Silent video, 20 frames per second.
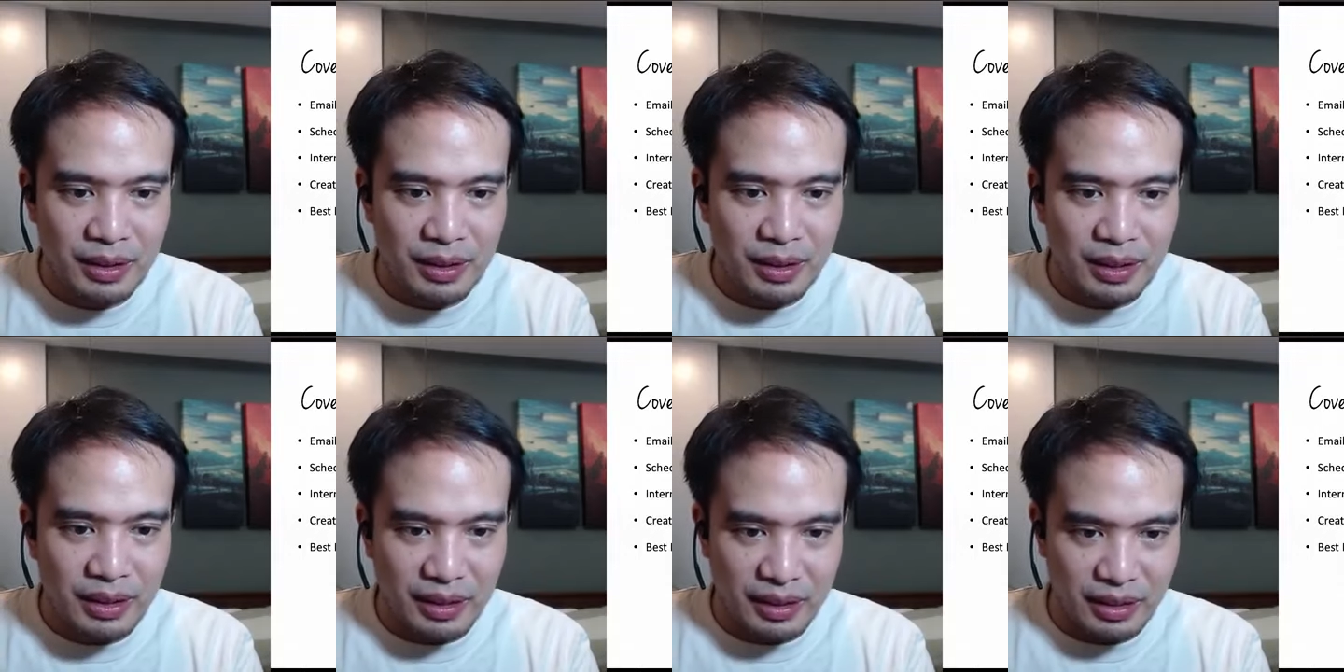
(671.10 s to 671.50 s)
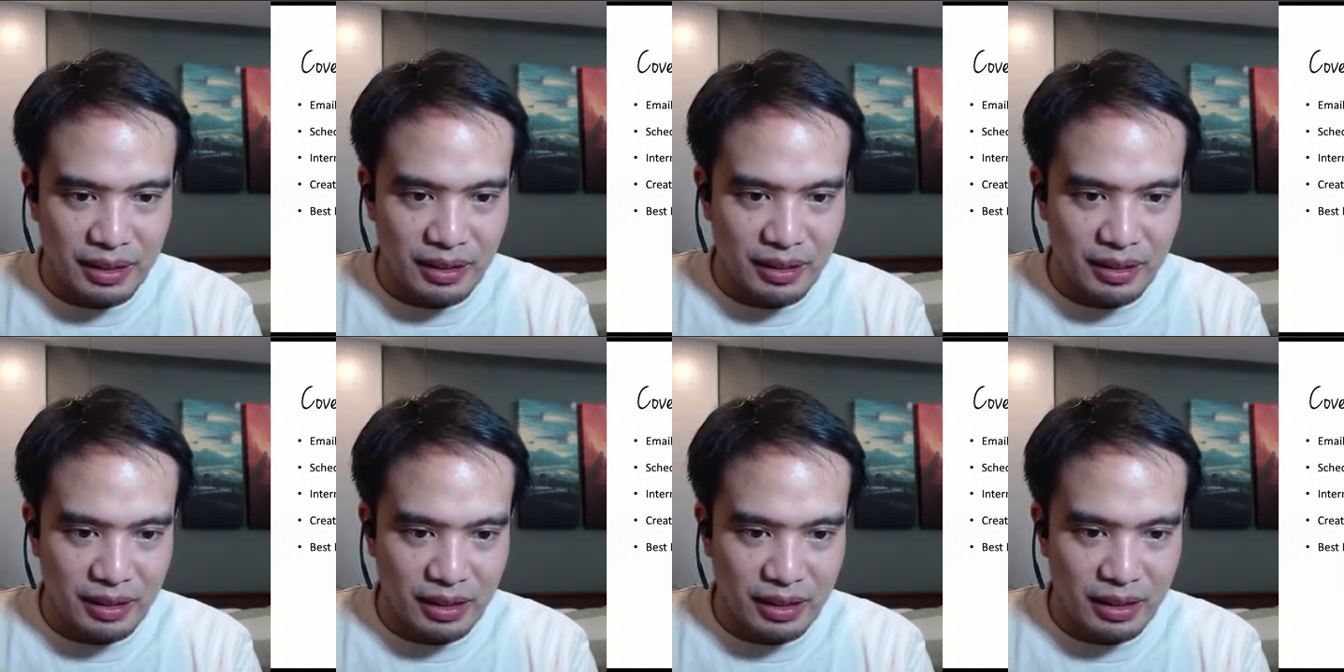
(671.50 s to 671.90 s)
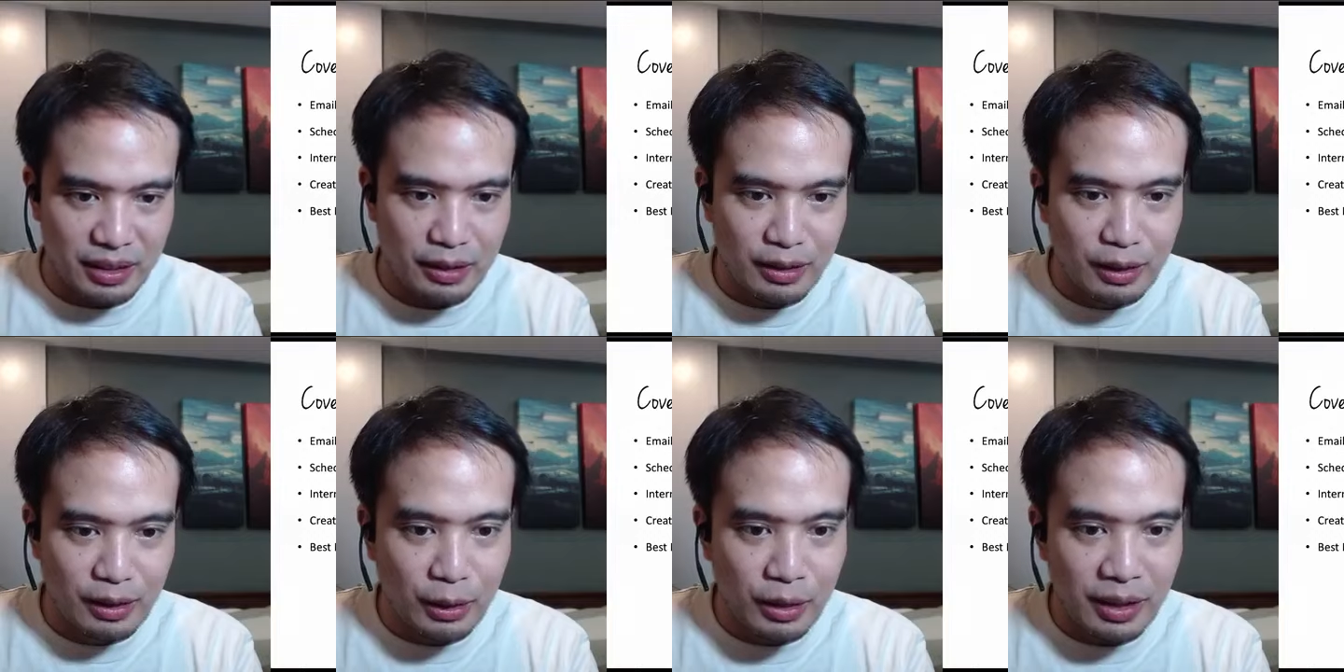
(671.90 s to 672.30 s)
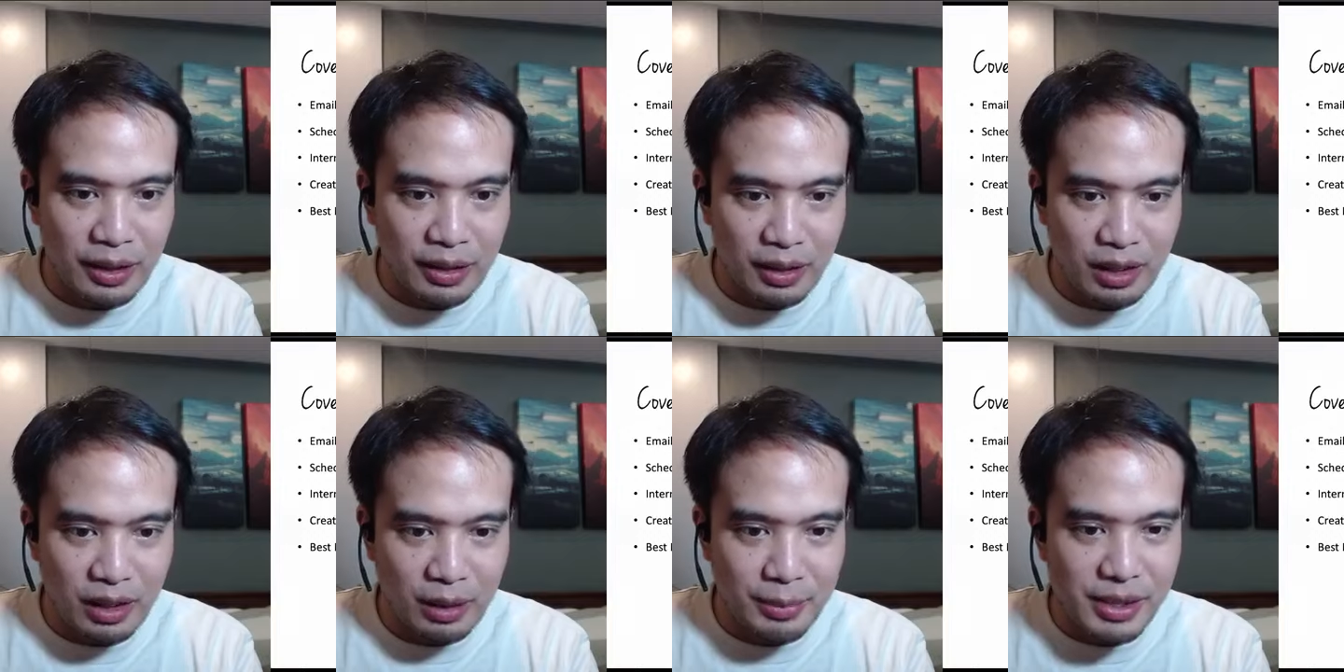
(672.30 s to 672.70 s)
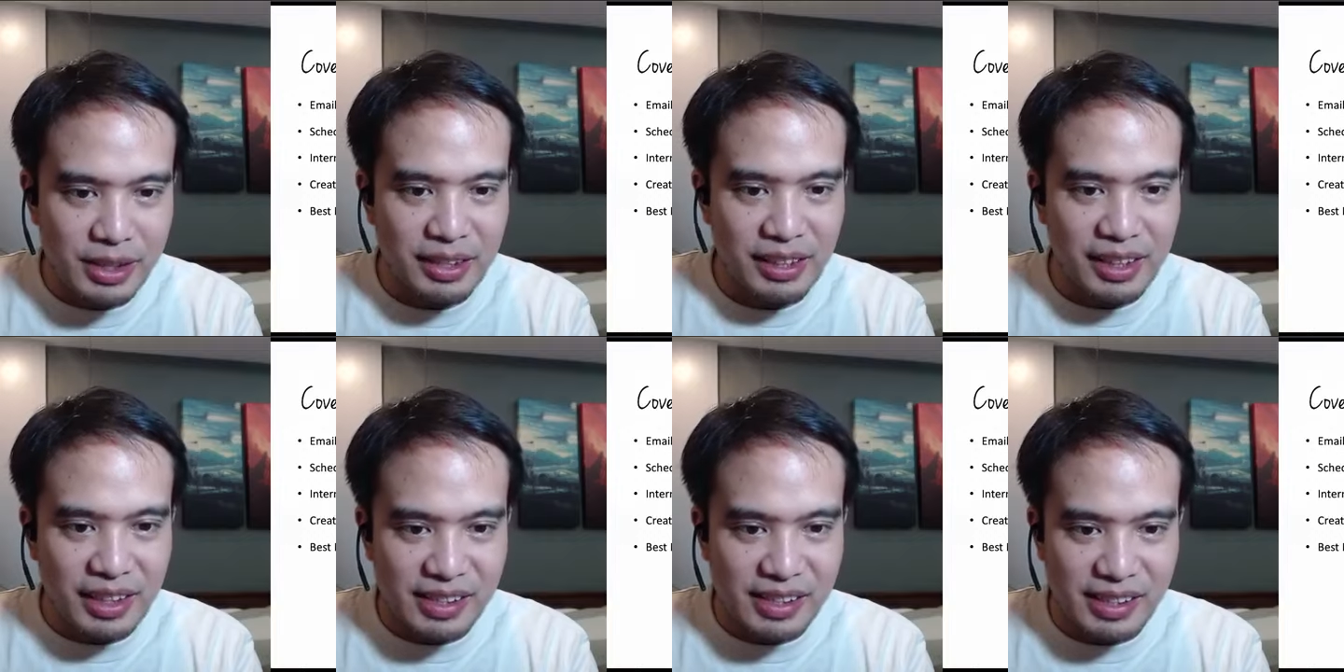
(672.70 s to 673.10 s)
Ayan, just looking at the comments
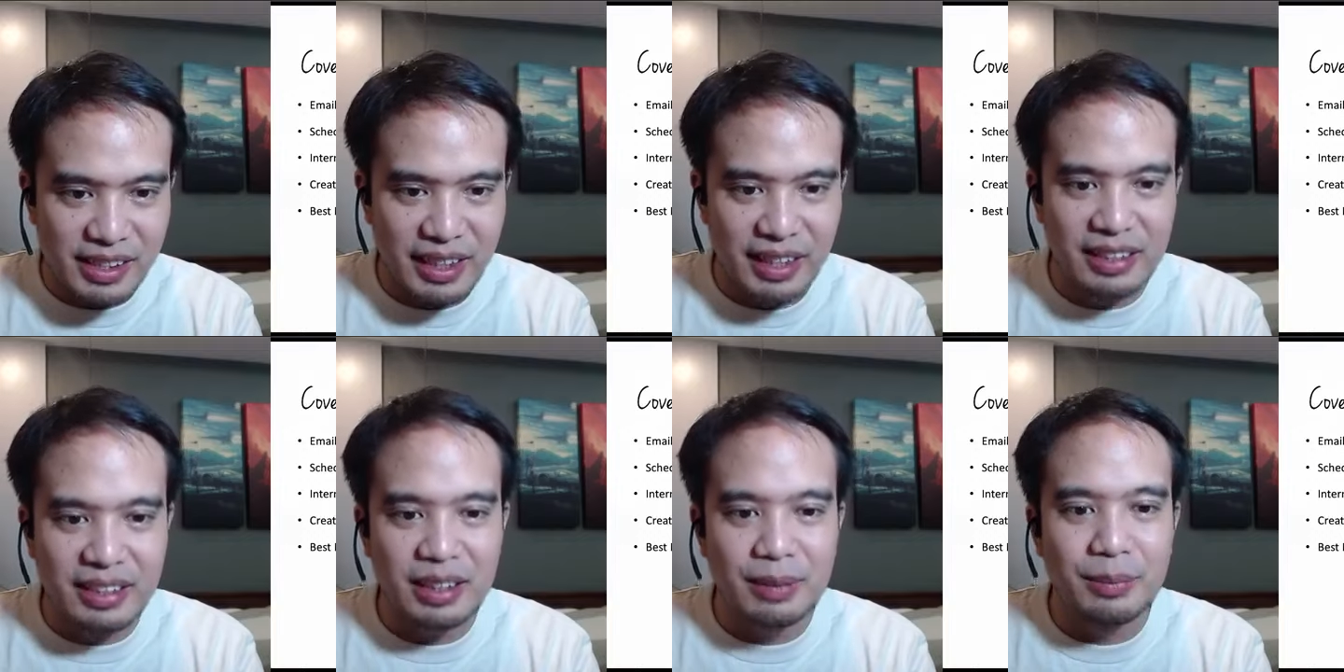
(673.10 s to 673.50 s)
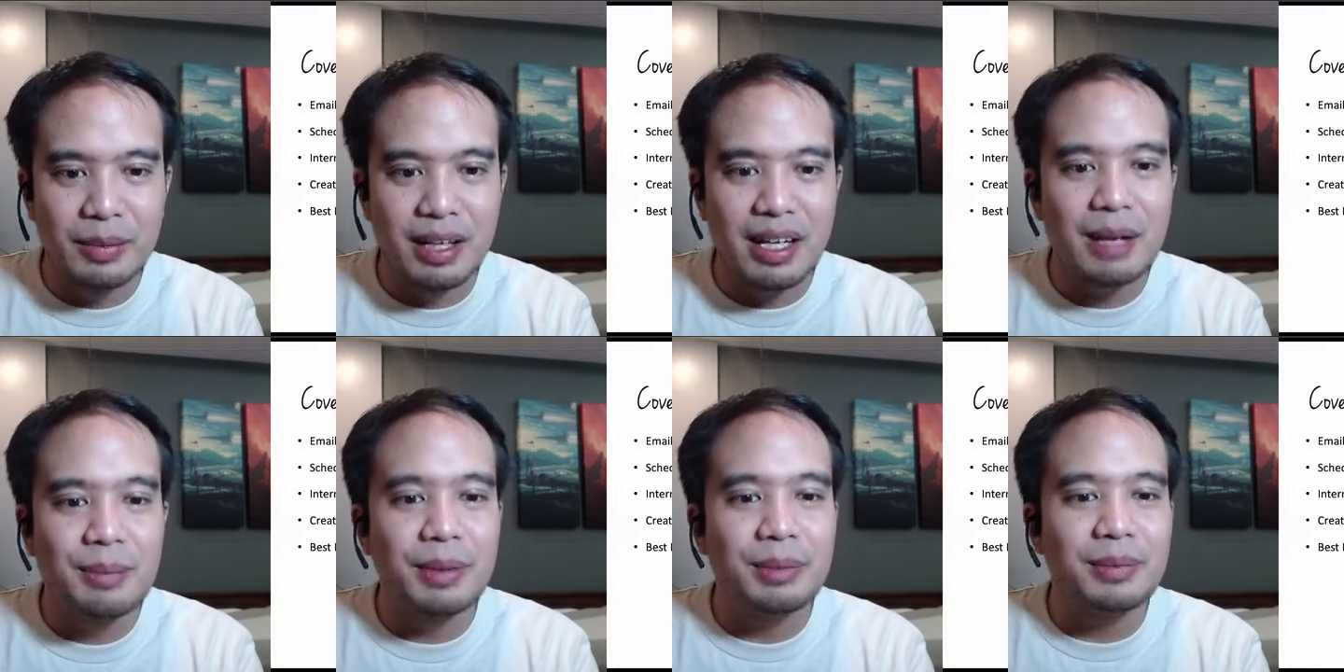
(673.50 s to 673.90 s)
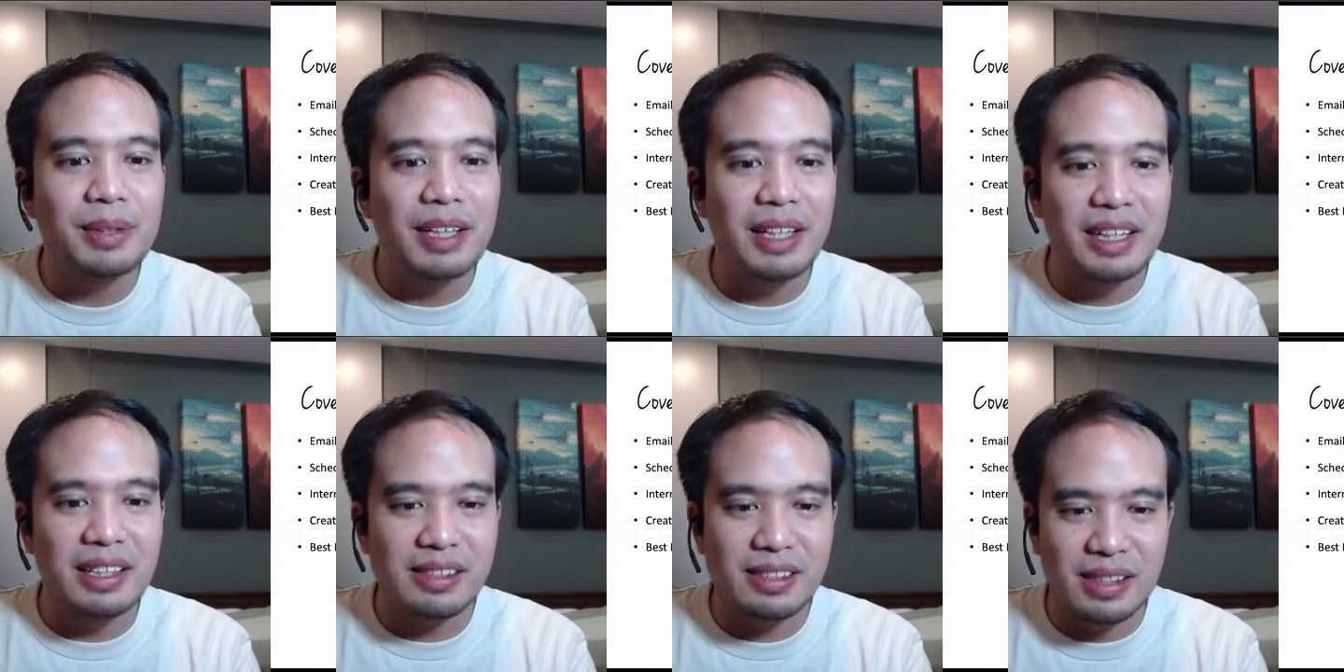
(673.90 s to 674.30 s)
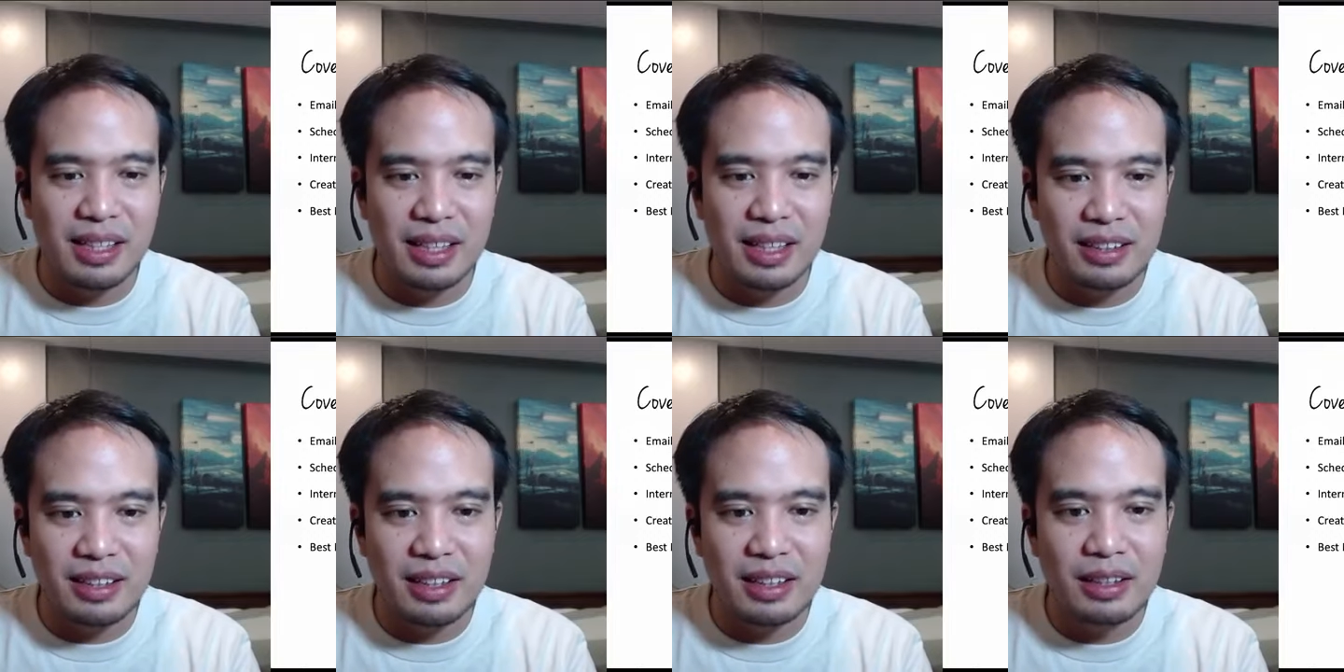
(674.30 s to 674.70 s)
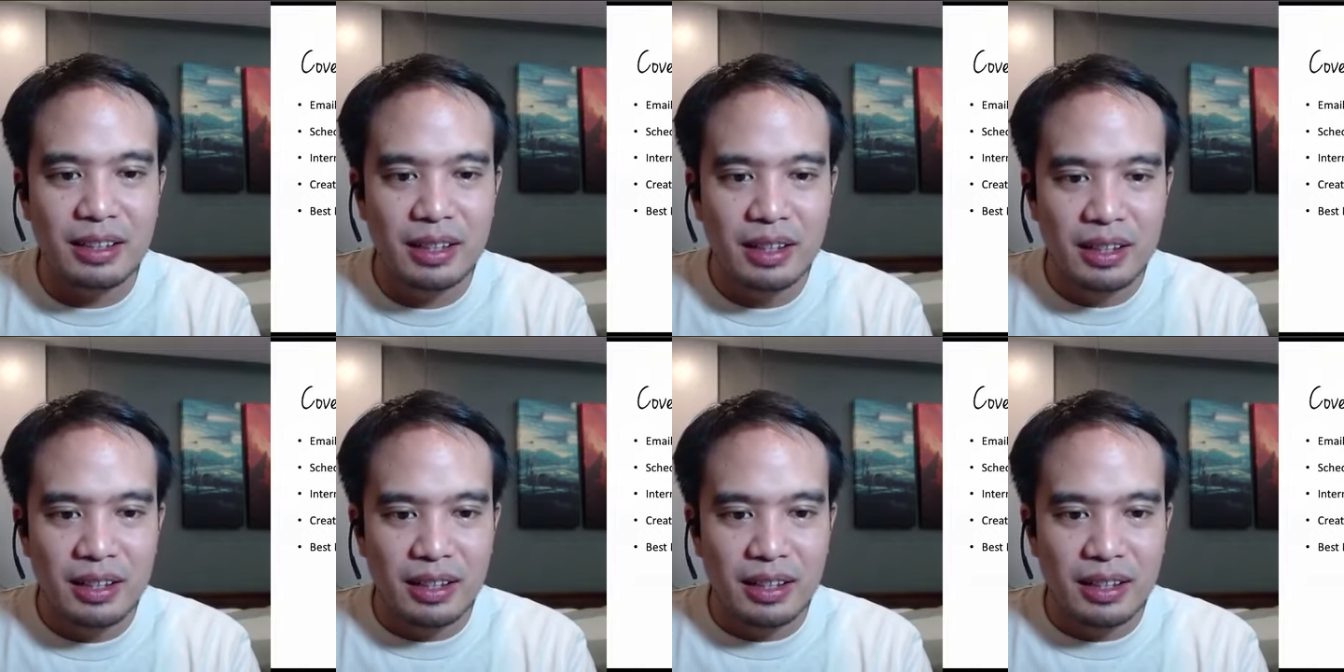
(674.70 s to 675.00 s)
here, excited. Maraming mga excited.